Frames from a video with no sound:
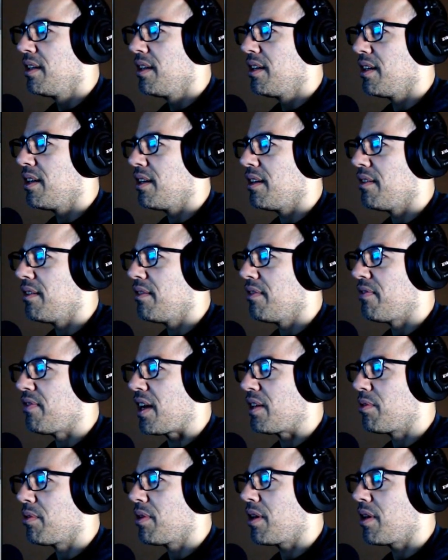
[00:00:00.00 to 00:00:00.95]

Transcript: Fedor, are you?